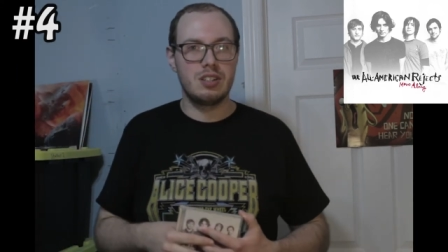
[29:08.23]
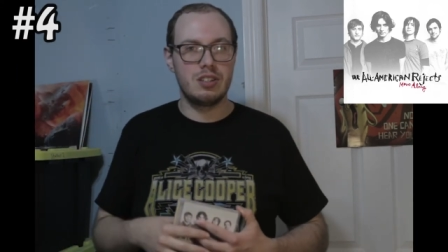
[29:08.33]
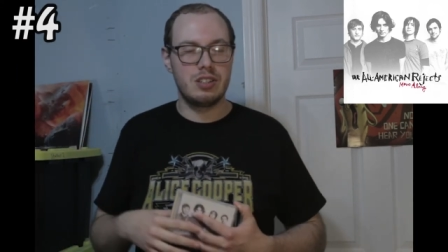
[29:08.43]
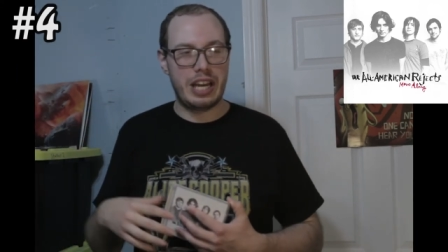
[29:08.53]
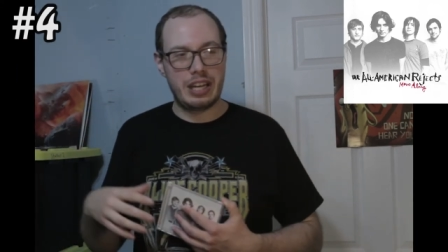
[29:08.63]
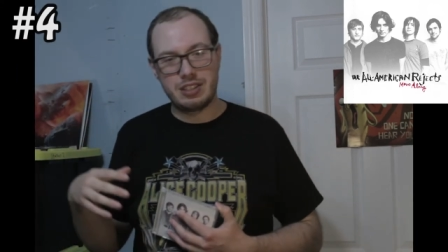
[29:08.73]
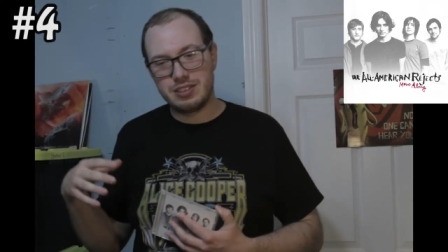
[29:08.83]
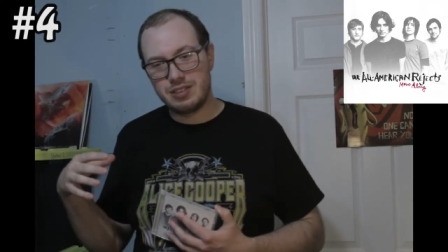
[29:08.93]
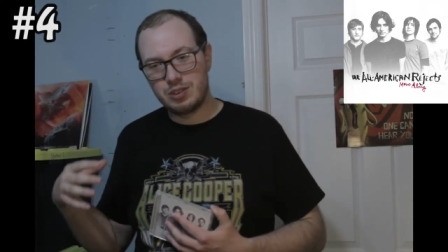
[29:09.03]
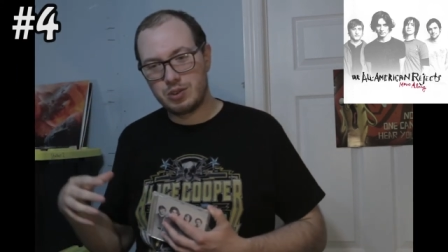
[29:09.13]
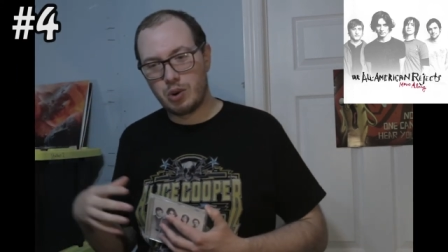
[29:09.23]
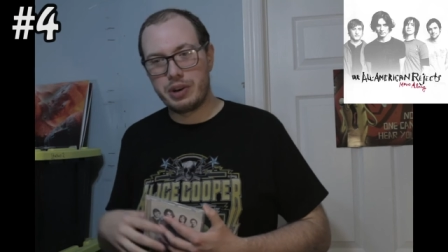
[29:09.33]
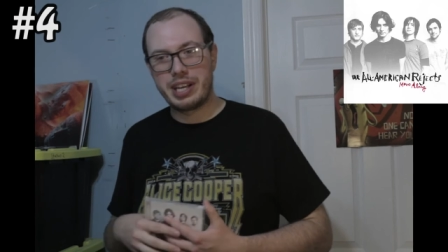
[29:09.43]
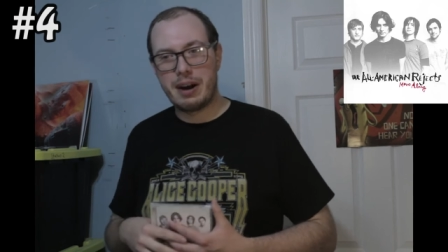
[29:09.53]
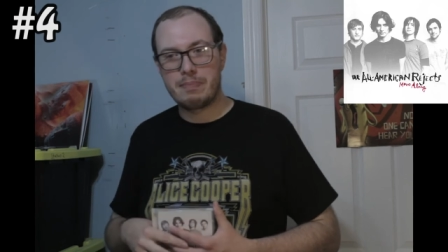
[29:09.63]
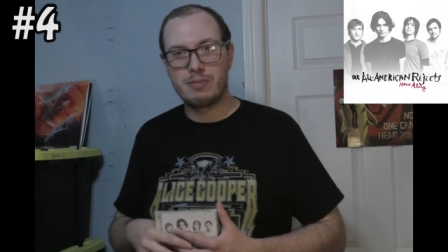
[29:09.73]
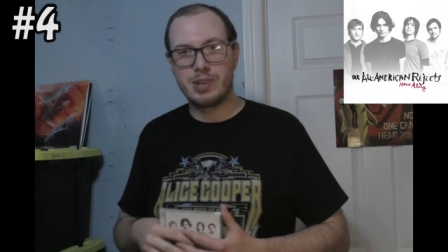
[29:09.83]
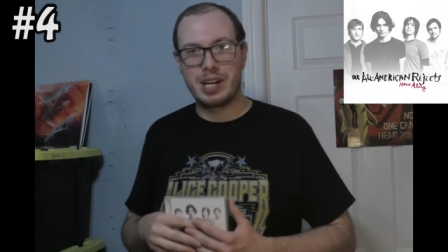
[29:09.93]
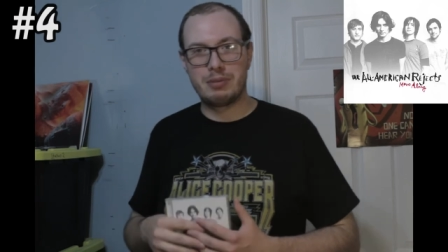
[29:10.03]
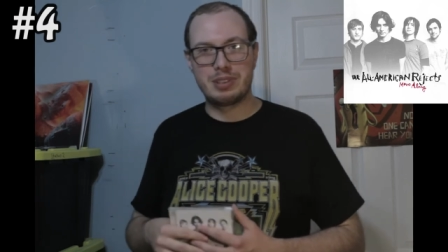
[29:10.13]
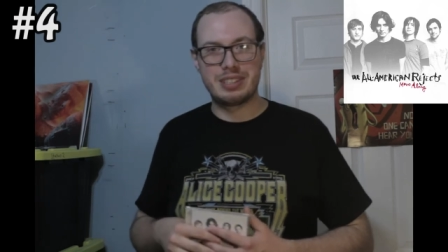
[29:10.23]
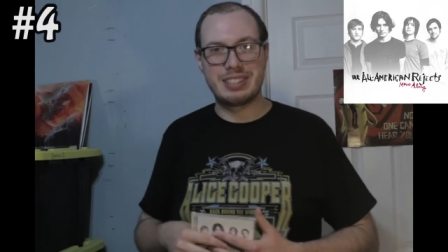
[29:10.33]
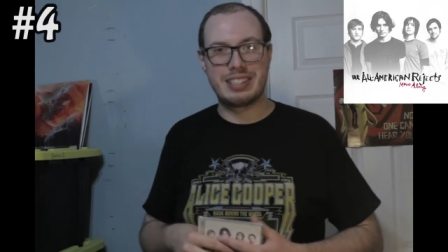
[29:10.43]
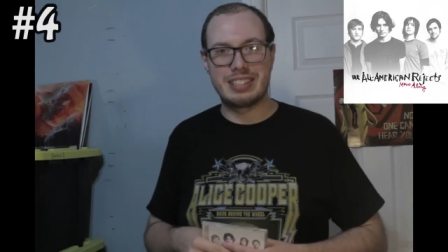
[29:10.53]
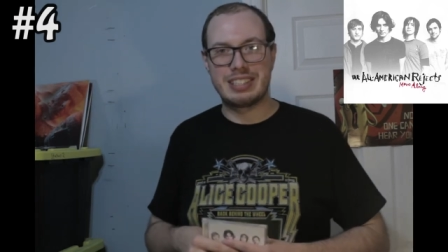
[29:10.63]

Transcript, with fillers: like growing up when I was listening to